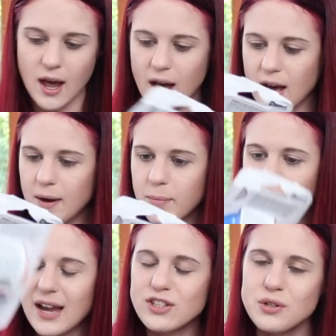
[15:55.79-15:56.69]
Um,
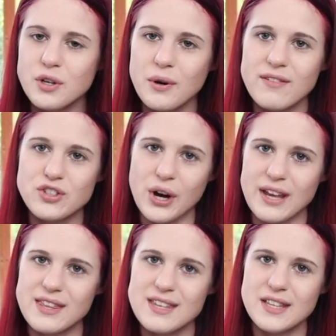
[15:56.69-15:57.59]
I do know I've tried
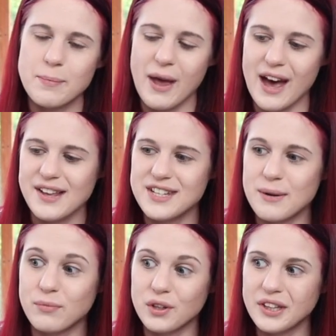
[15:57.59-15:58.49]
these in the past and
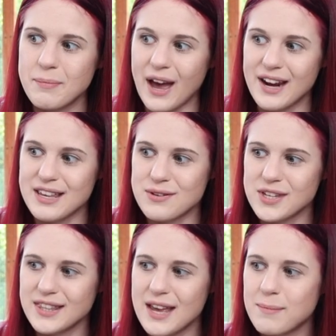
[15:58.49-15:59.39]
I'm really bad at
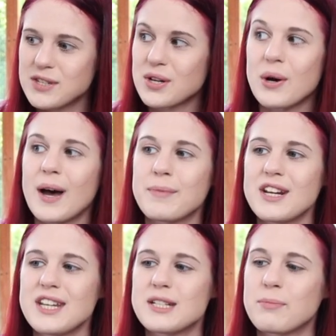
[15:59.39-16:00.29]
using them, so I'm gonna need to